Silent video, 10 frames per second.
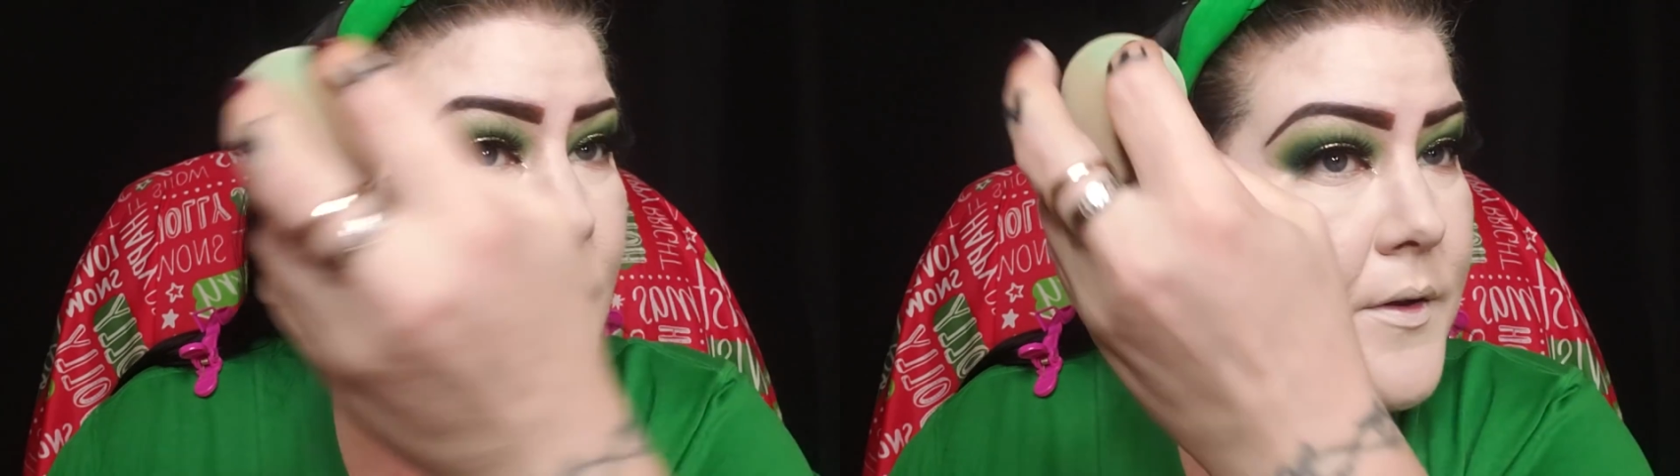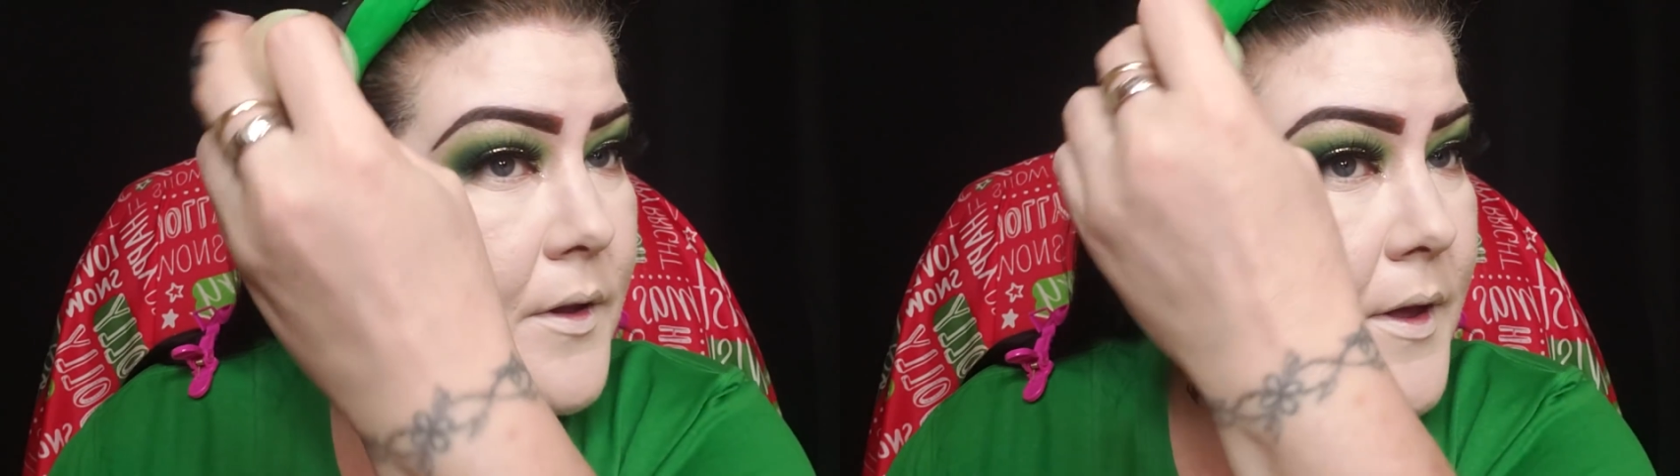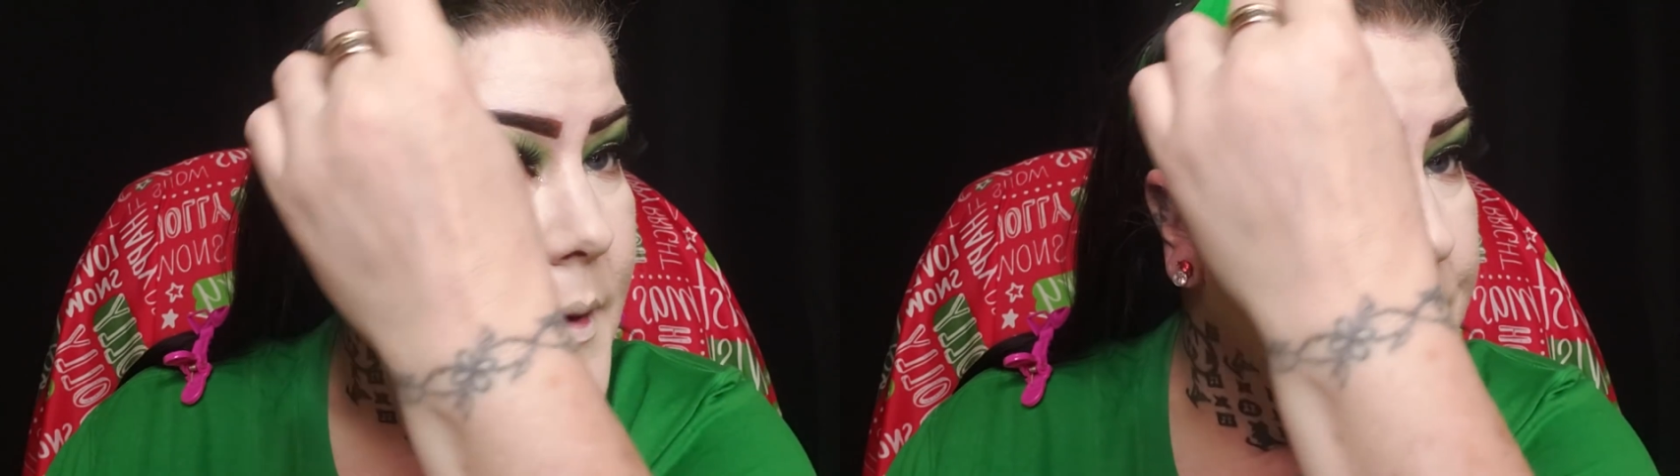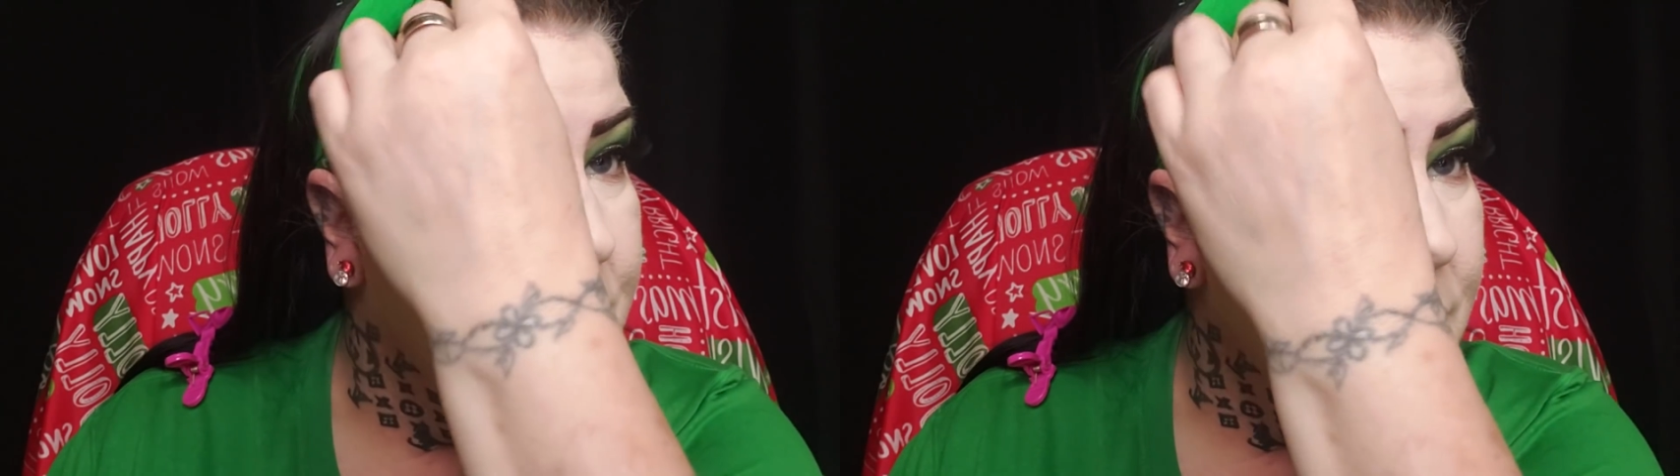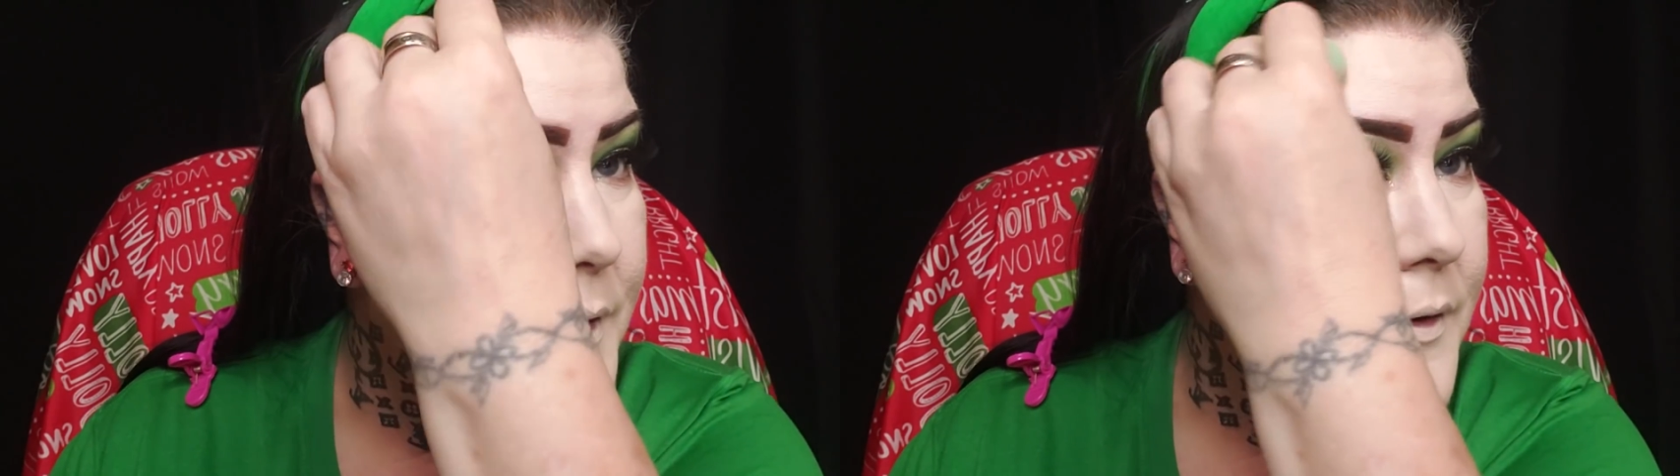wasn't like
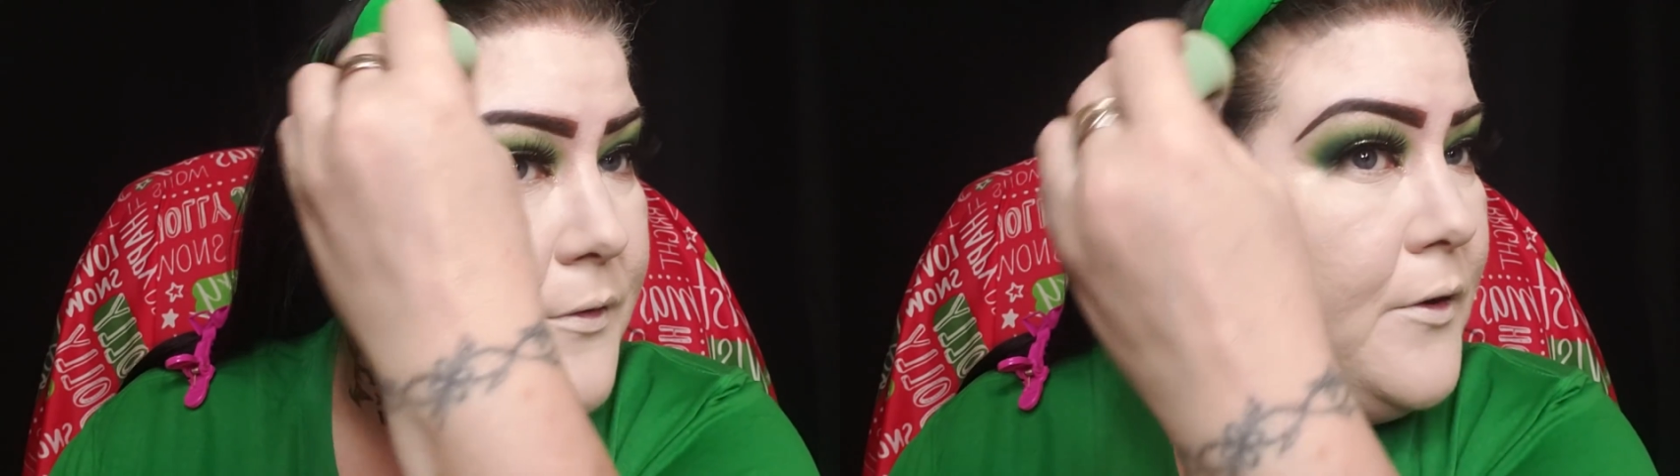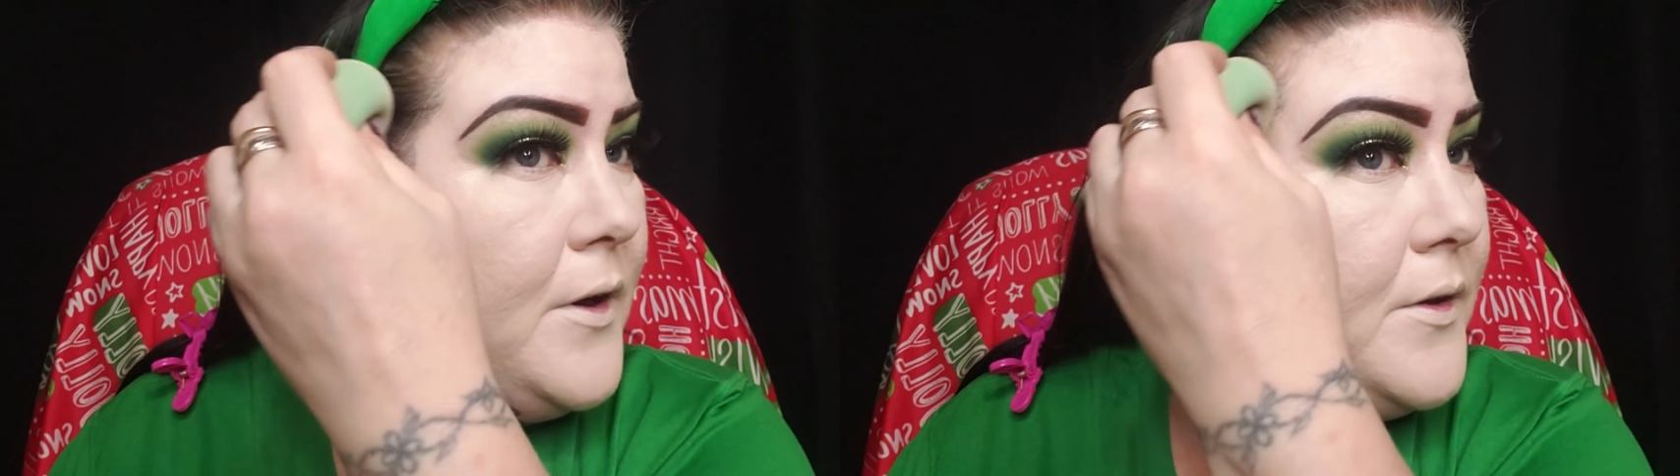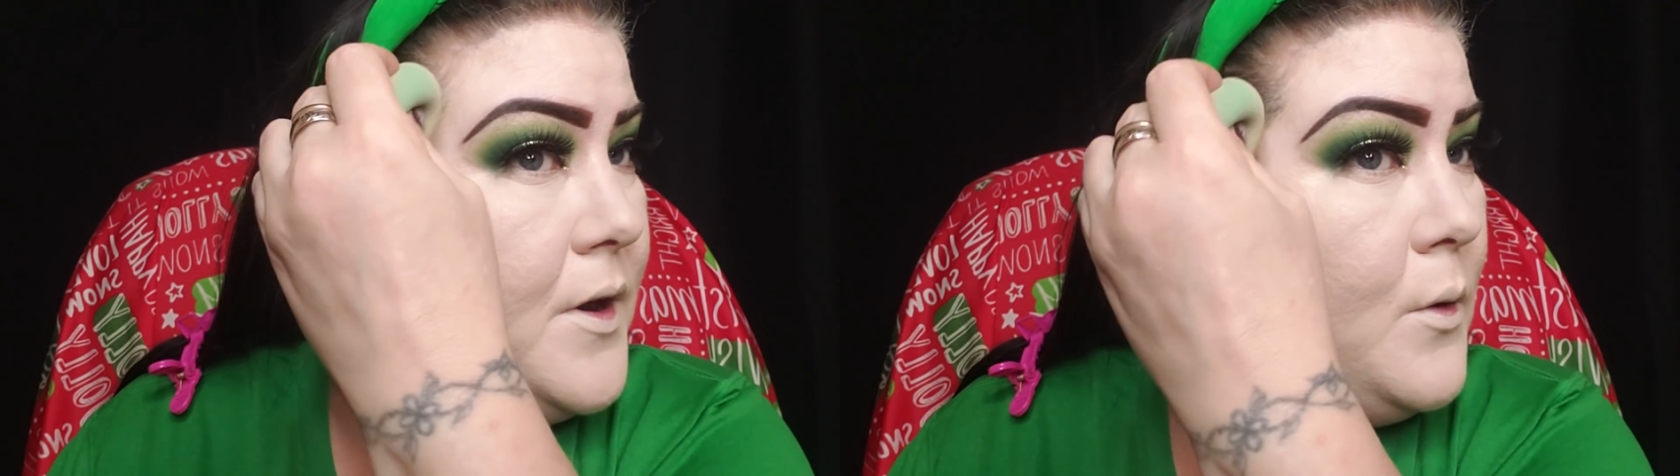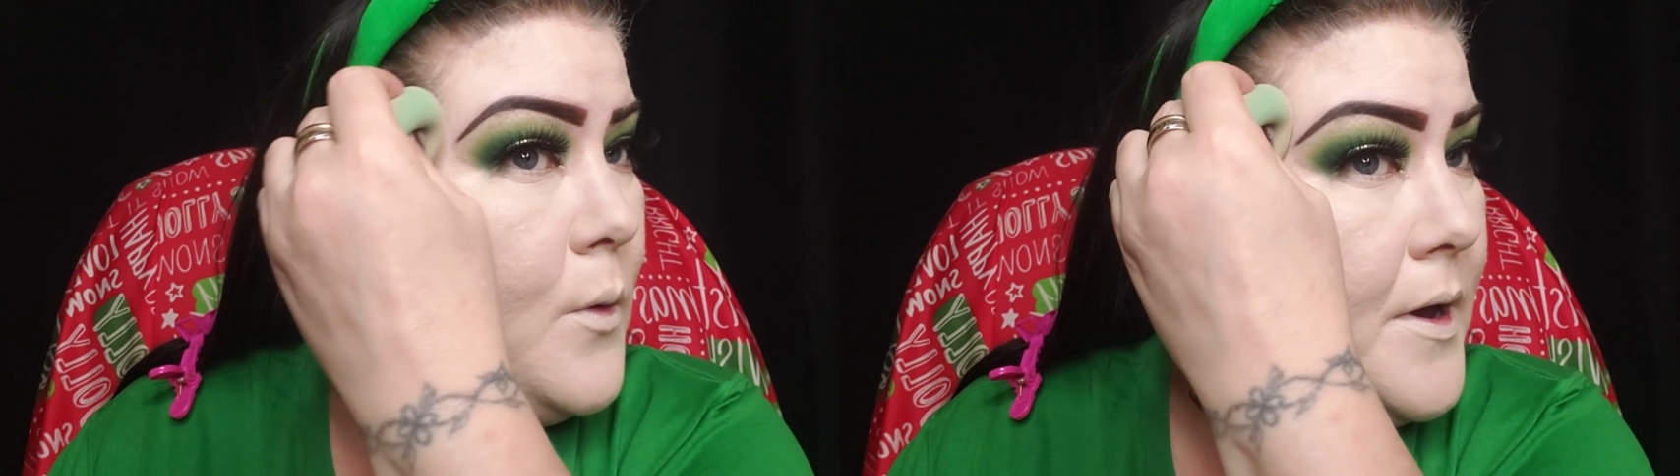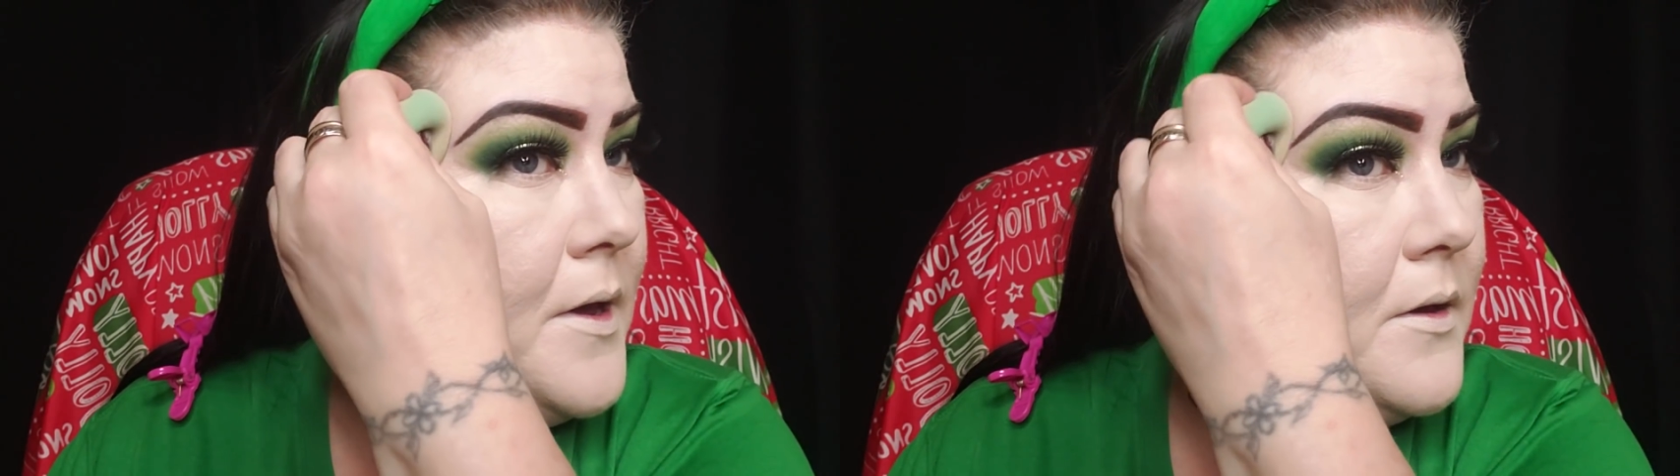pure frosting
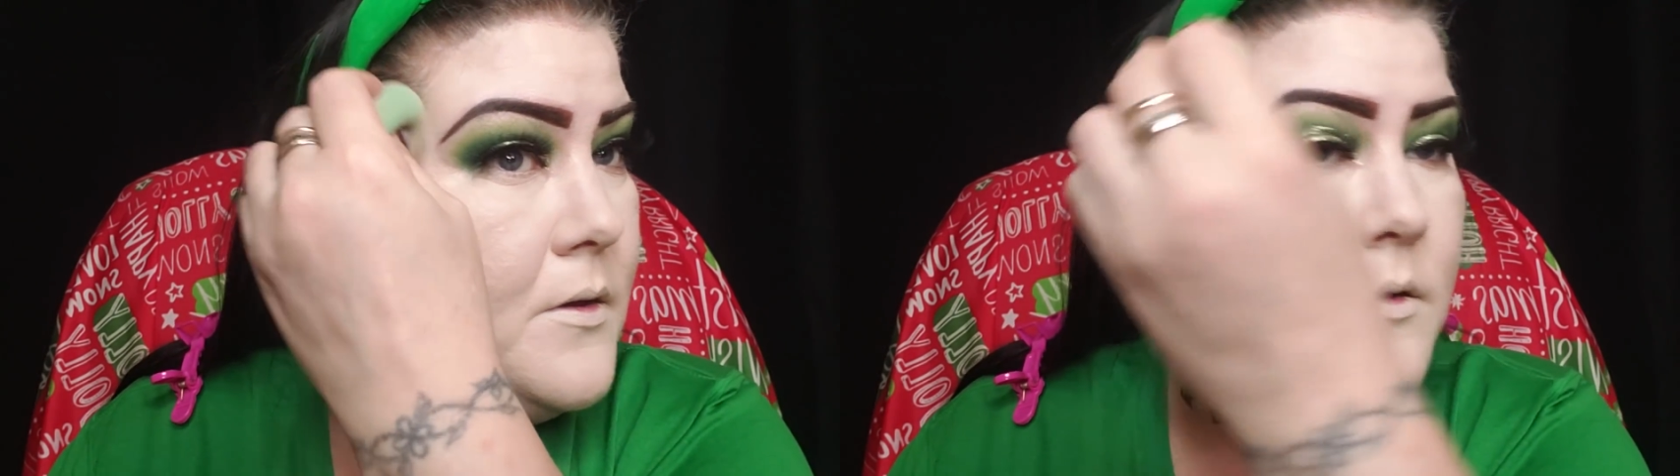white,